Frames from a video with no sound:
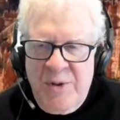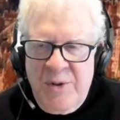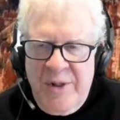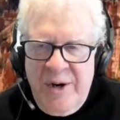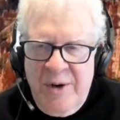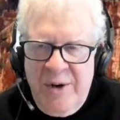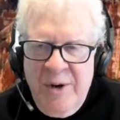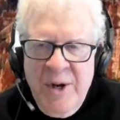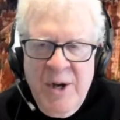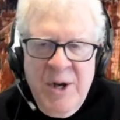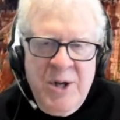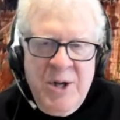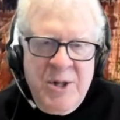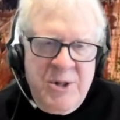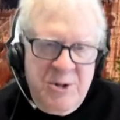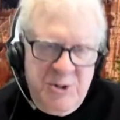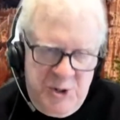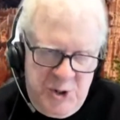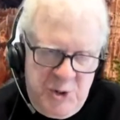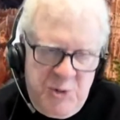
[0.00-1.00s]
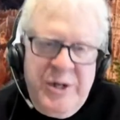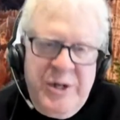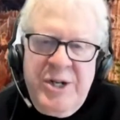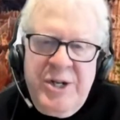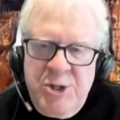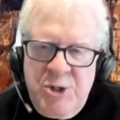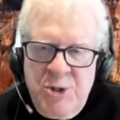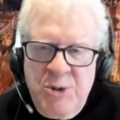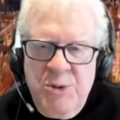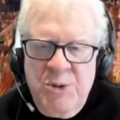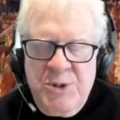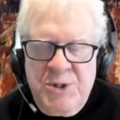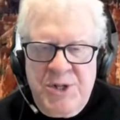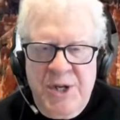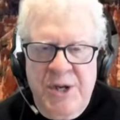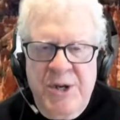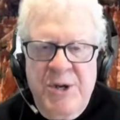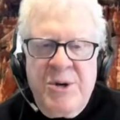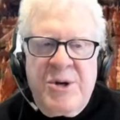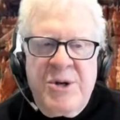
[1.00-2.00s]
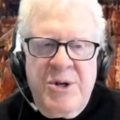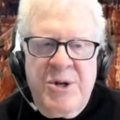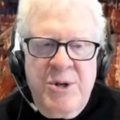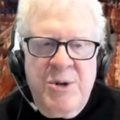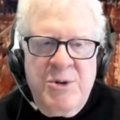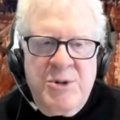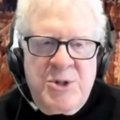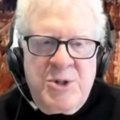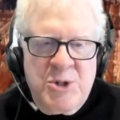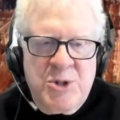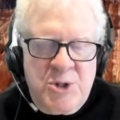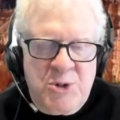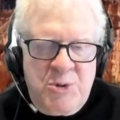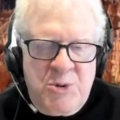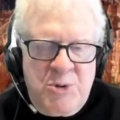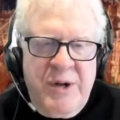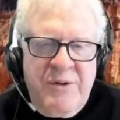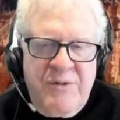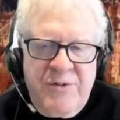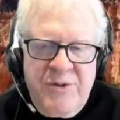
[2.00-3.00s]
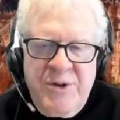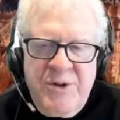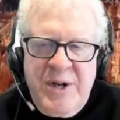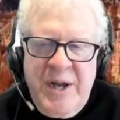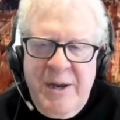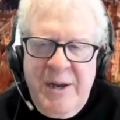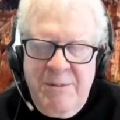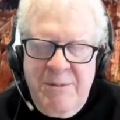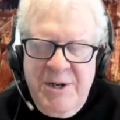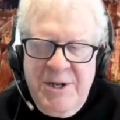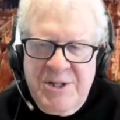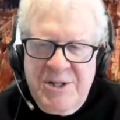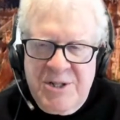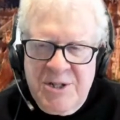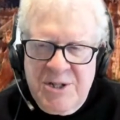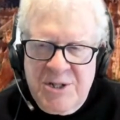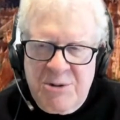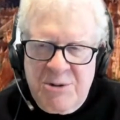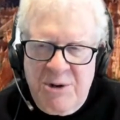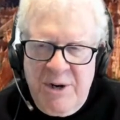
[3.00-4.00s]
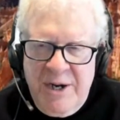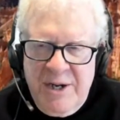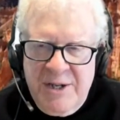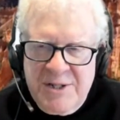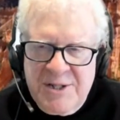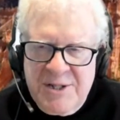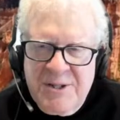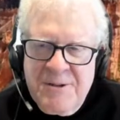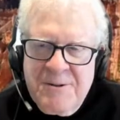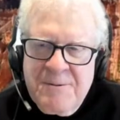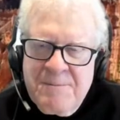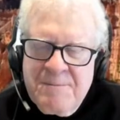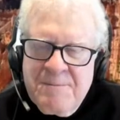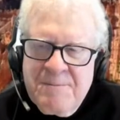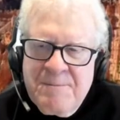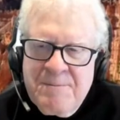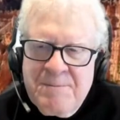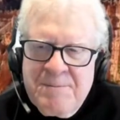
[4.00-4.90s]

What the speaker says: And so there are screening tools that you can use to screen for diabetes distress.